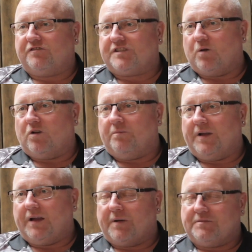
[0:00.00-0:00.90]
its toll on
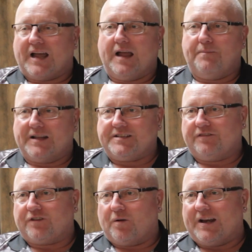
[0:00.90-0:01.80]
me, my
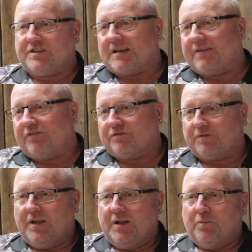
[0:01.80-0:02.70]
diabetic, so energy levels
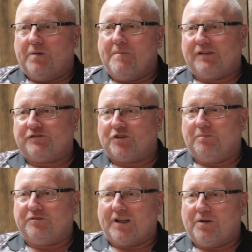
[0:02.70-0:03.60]
were messed
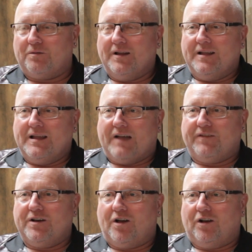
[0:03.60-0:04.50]
up. So
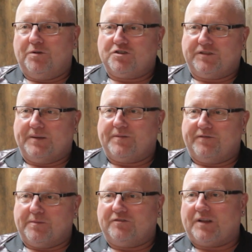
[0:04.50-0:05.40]
having not much sleep
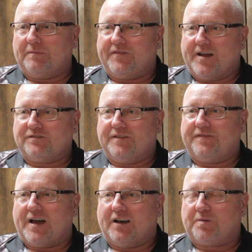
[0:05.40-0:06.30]
up from the semi-final to the
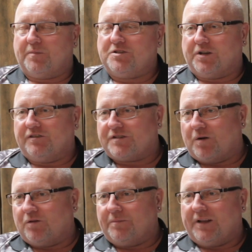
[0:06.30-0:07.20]
final probably took its
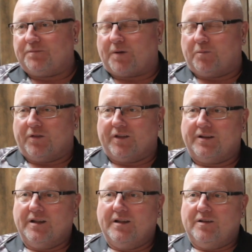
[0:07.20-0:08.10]
toll on me. It's probably one of
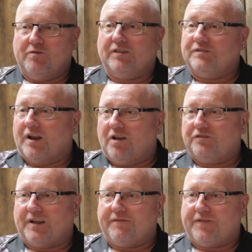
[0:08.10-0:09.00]
the reasons I
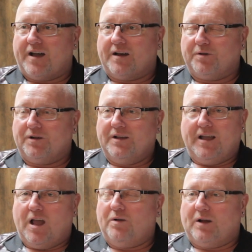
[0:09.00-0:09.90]
lost that final, but
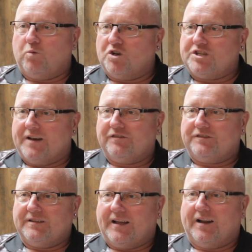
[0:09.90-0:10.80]
I only had one
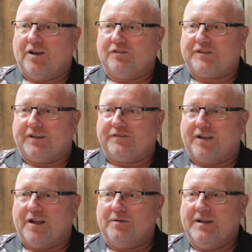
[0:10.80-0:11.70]
chance and I lost it.
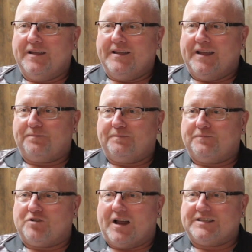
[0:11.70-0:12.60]
So
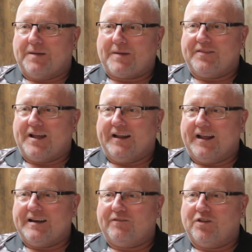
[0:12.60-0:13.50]
trying to get back there
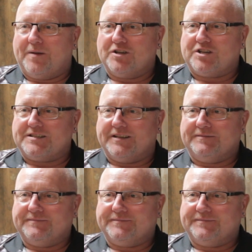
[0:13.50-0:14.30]
again and have another bash at it.